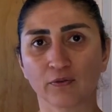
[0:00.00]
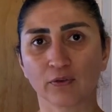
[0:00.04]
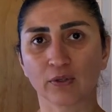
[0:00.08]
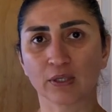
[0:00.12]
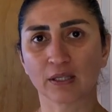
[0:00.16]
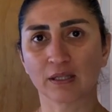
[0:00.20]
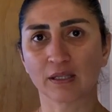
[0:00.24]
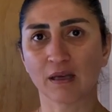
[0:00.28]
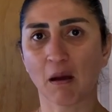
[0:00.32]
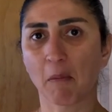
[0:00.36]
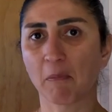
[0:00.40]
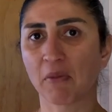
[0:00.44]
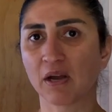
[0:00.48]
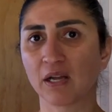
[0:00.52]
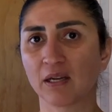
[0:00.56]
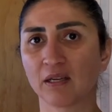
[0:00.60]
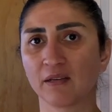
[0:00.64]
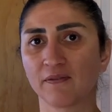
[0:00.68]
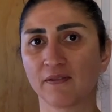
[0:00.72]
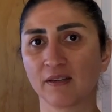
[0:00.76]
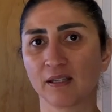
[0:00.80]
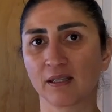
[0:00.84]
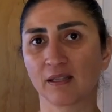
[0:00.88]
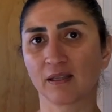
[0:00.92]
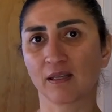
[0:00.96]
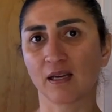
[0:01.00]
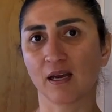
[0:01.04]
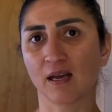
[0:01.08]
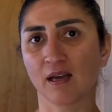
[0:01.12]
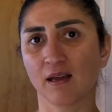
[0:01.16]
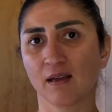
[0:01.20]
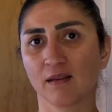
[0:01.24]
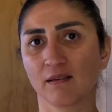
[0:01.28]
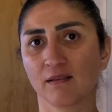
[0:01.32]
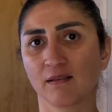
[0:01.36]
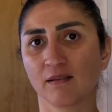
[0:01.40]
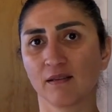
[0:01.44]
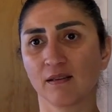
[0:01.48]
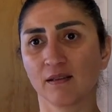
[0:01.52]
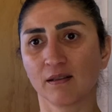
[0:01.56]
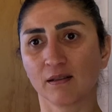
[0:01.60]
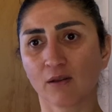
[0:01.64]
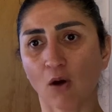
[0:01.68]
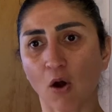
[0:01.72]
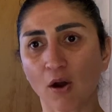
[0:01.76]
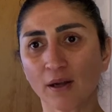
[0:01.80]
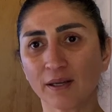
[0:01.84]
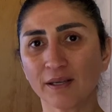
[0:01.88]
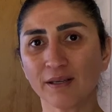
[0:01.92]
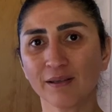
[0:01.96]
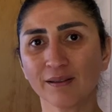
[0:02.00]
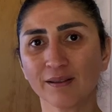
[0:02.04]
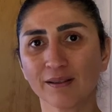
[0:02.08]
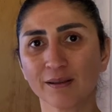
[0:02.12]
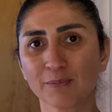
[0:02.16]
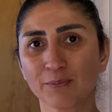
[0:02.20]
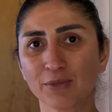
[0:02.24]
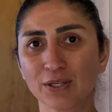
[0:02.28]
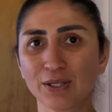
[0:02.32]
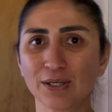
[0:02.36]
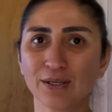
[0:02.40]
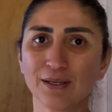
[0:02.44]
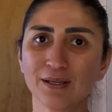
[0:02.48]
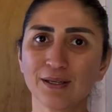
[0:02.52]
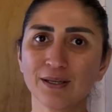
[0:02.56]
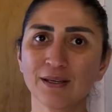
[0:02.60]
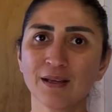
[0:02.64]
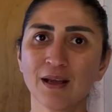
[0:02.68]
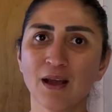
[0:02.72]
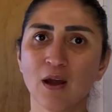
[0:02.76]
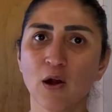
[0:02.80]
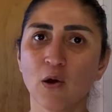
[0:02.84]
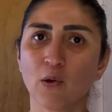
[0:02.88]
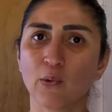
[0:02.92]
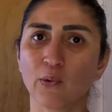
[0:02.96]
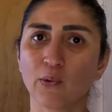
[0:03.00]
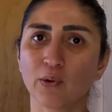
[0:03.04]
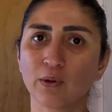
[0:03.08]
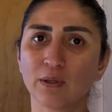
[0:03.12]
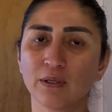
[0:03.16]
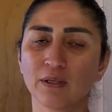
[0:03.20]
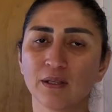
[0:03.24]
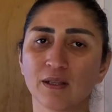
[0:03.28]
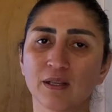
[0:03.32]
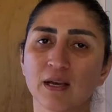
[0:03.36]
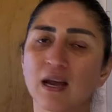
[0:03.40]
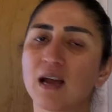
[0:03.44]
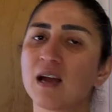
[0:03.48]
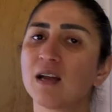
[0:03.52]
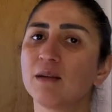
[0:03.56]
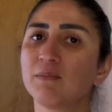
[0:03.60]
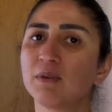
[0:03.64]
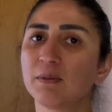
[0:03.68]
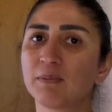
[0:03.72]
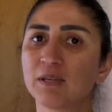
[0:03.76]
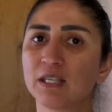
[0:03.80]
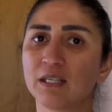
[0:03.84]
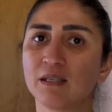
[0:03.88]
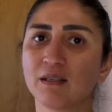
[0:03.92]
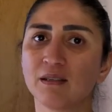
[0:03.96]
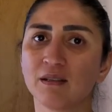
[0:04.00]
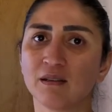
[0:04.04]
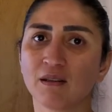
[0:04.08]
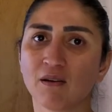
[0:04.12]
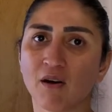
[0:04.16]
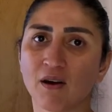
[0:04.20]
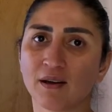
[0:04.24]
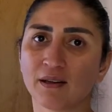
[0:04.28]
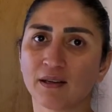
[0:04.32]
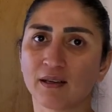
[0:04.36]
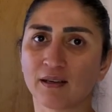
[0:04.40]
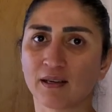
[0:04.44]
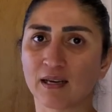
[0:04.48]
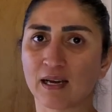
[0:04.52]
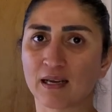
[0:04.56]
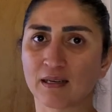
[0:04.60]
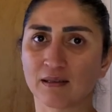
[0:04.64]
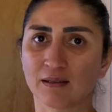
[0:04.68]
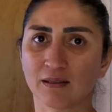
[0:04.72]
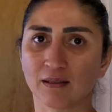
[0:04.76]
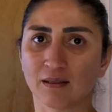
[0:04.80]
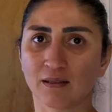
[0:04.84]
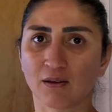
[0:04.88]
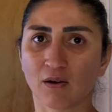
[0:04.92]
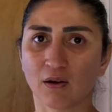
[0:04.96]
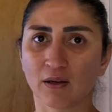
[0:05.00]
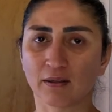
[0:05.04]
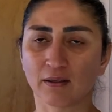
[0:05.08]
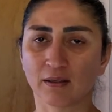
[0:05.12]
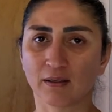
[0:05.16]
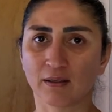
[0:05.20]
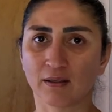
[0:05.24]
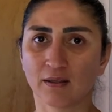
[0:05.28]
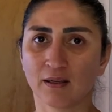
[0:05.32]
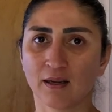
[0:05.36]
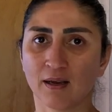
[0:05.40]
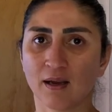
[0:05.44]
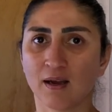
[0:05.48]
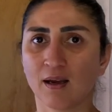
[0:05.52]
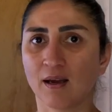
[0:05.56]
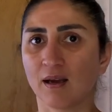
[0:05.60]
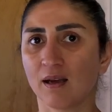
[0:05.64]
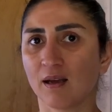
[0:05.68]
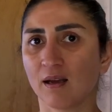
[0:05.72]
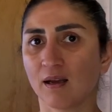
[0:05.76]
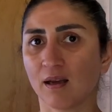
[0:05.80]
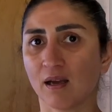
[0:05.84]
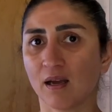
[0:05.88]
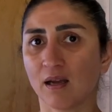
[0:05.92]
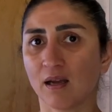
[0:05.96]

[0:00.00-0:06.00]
For example, if it's designing the building, only the LBP designer can design it.